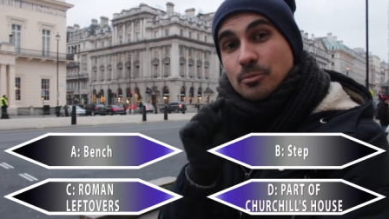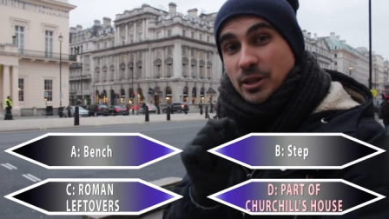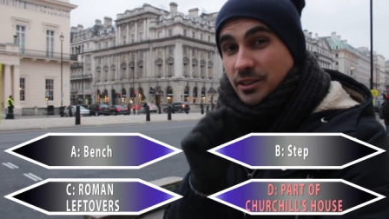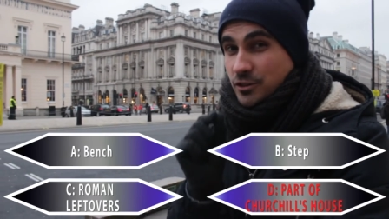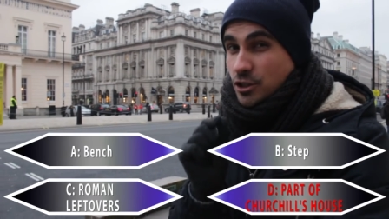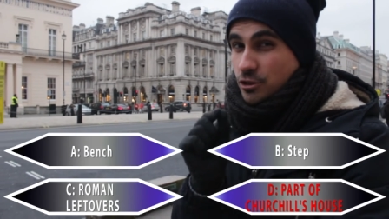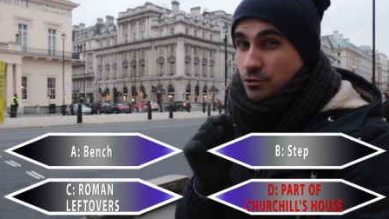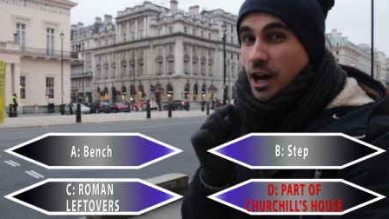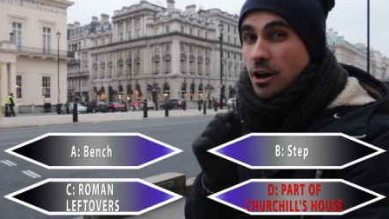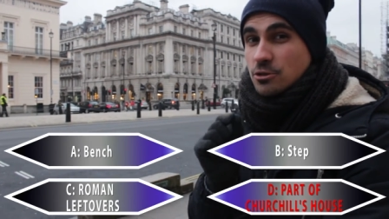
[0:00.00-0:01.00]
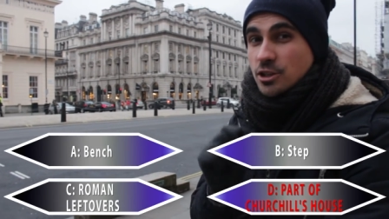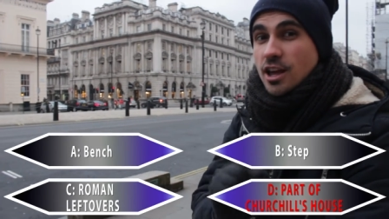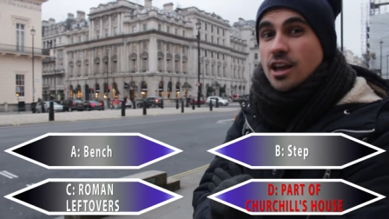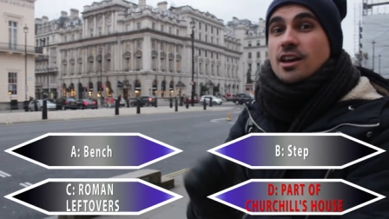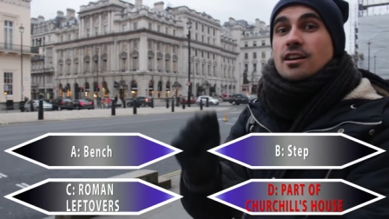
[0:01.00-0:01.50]
part of Churchill's house,
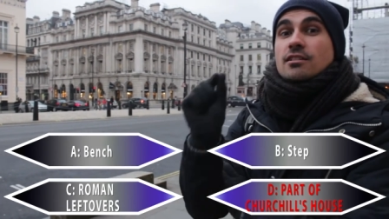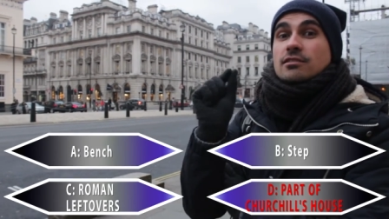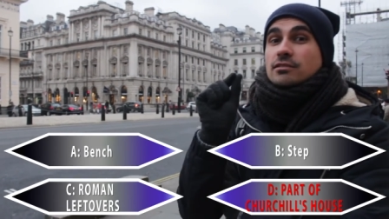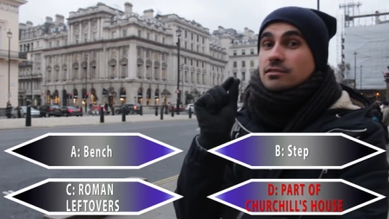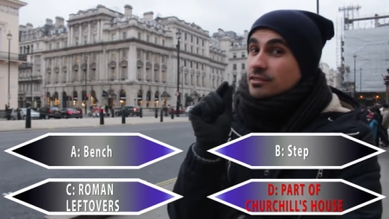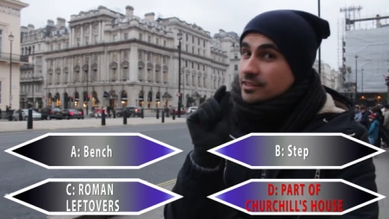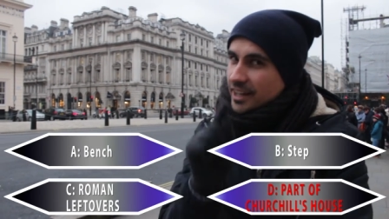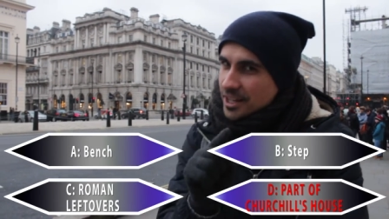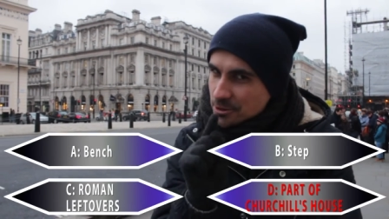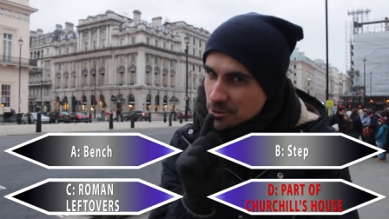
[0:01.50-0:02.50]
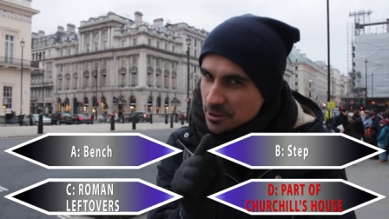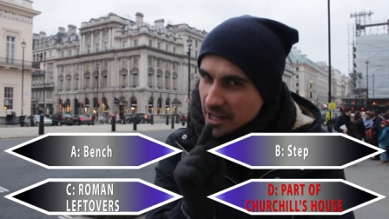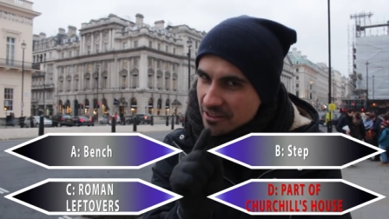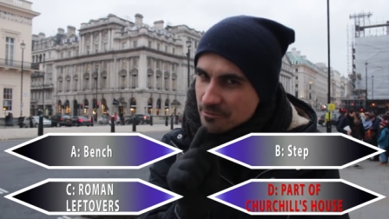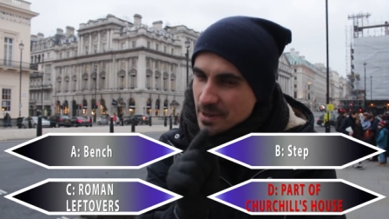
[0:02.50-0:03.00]
that could
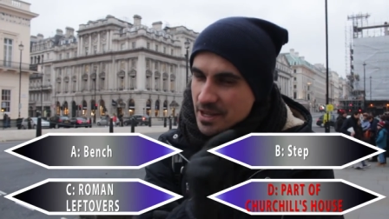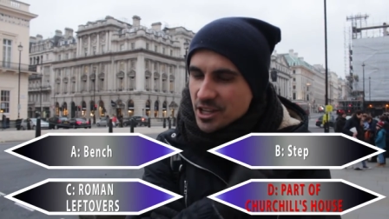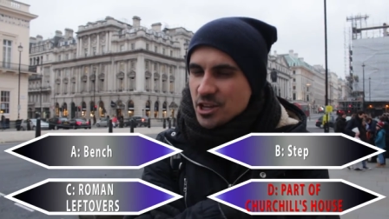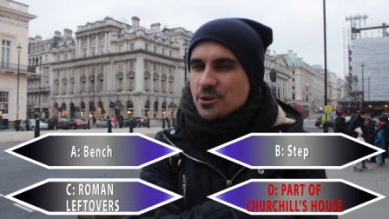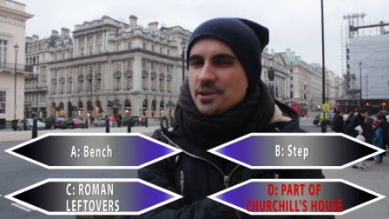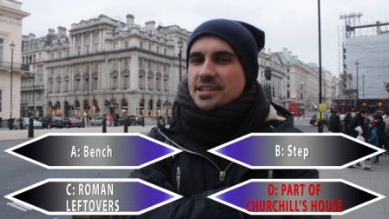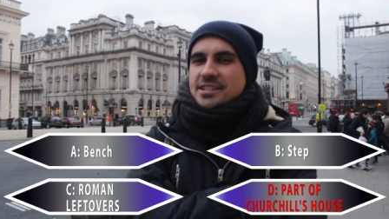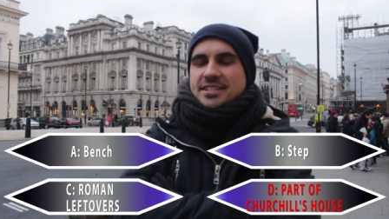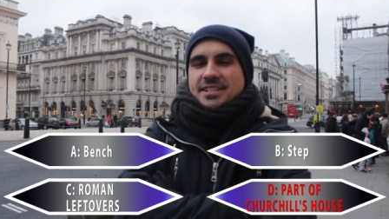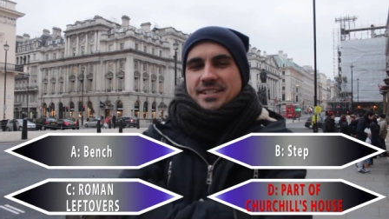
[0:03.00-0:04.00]
have been curious.